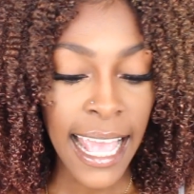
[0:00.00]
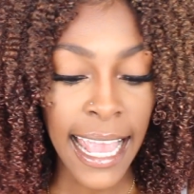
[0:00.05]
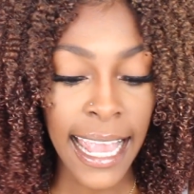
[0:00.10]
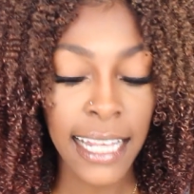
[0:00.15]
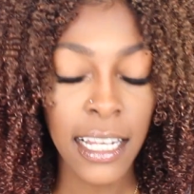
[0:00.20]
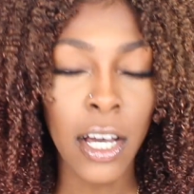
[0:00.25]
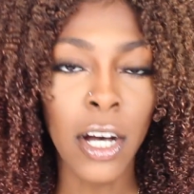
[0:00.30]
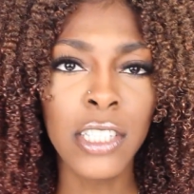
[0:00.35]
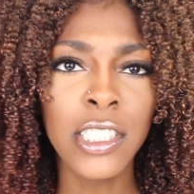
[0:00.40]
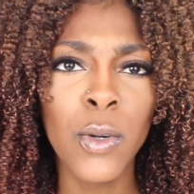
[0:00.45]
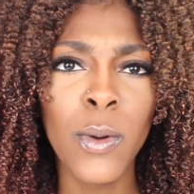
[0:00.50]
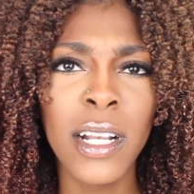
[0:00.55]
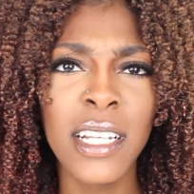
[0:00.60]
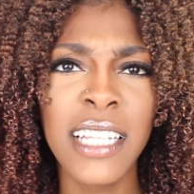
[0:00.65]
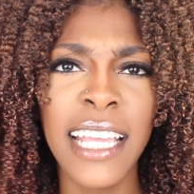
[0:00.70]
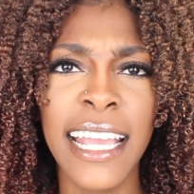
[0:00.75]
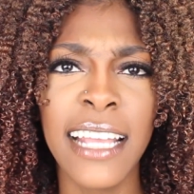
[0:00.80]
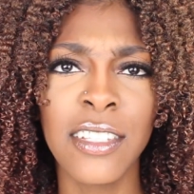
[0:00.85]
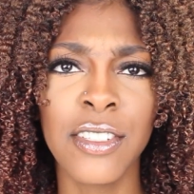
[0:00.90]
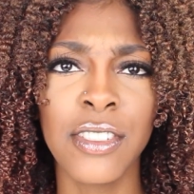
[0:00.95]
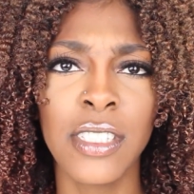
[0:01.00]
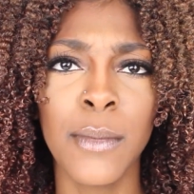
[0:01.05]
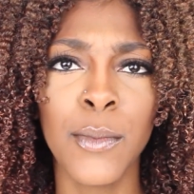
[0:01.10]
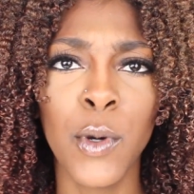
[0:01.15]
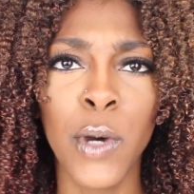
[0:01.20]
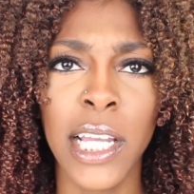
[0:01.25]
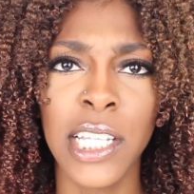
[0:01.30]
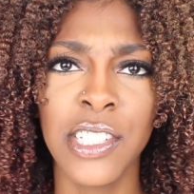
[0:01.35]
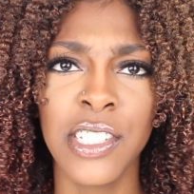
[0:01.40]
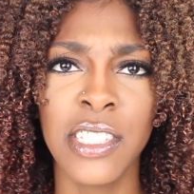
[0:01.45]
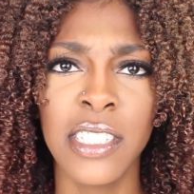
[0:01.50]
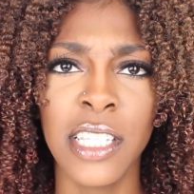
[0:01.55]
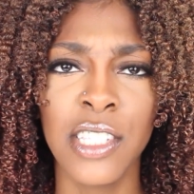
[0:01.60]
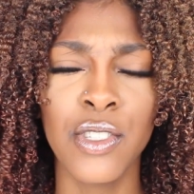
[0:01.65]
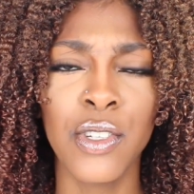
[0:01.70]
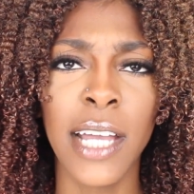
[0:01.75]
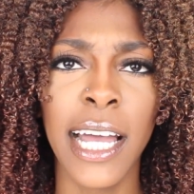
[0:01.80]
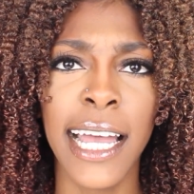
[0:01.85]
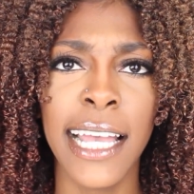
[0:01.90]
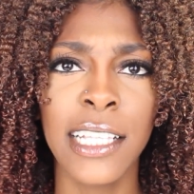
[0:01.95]
And I also wanted to answer some questions that
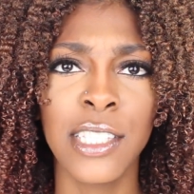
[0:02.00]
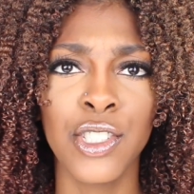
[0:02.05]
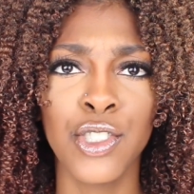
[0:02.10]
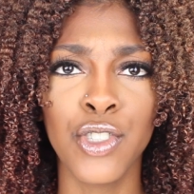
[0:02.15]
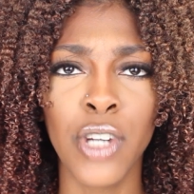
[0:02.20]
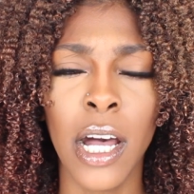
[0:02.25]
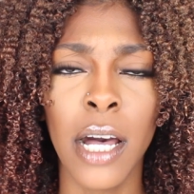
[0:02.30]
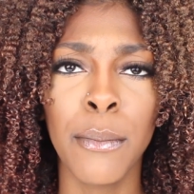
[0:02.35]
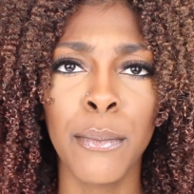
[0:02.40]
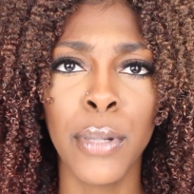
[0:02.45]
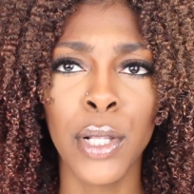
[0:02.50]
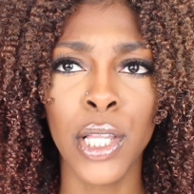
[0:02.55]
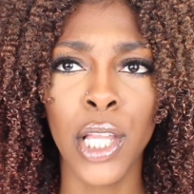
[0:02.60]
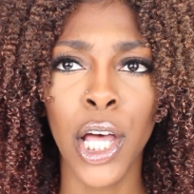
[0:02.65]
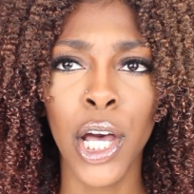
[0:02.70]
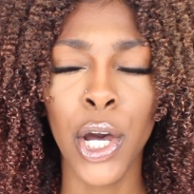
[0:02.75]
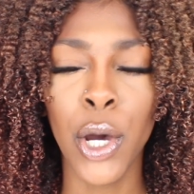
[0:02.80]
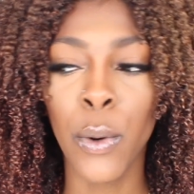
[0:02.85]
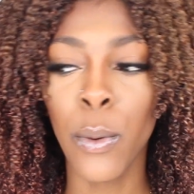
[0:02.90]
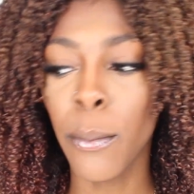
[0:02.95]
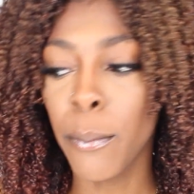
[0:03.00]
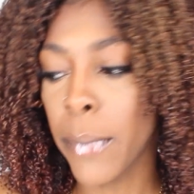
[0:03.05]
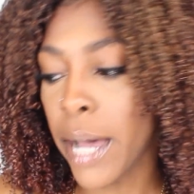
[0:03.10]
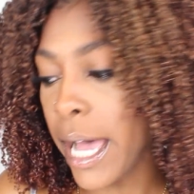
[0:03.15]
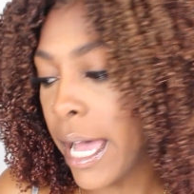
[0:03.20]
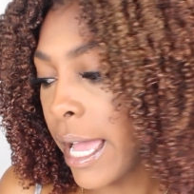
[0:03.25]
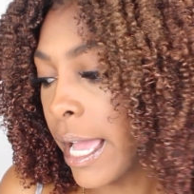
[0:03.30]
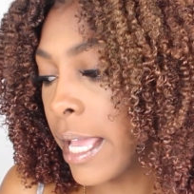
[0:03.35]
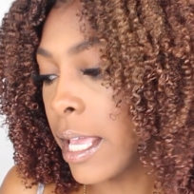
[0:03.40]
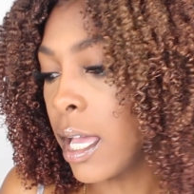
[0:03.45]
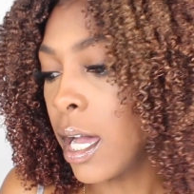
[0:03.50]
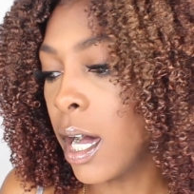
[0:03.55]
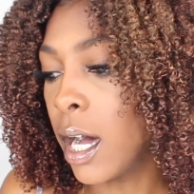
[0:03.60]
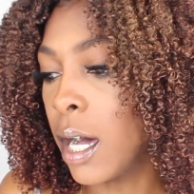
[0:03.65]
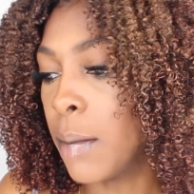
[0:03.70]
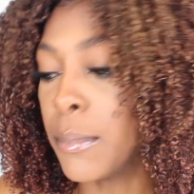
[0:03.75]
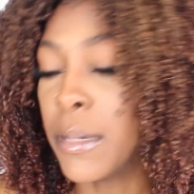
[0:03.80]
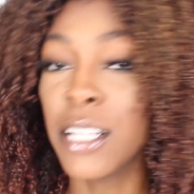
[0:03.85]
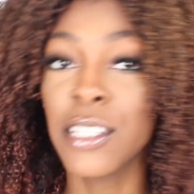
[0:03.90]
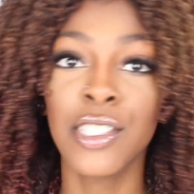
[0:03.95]
you guys dropped below my
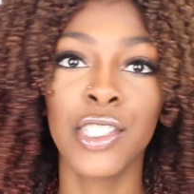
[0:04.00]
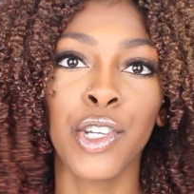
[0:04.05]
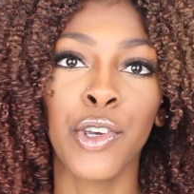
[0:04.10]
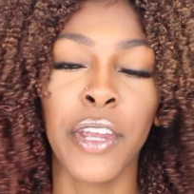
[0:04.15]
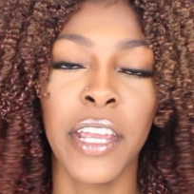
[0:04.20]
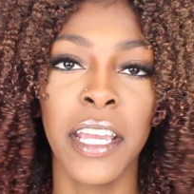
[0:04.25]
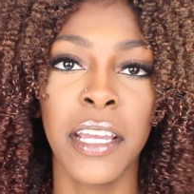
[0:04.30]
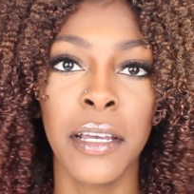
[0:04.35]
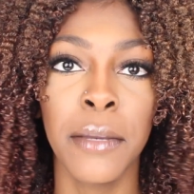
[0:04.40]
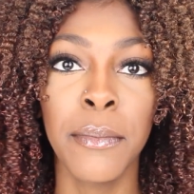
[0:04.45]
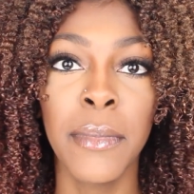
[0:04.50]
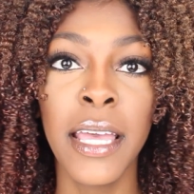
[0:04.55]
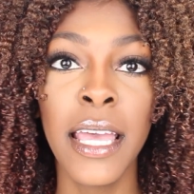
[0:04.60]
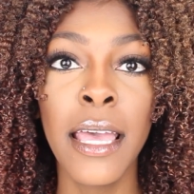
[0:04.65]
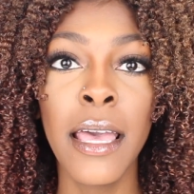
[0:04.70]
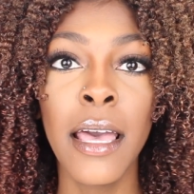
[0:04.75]
Instagram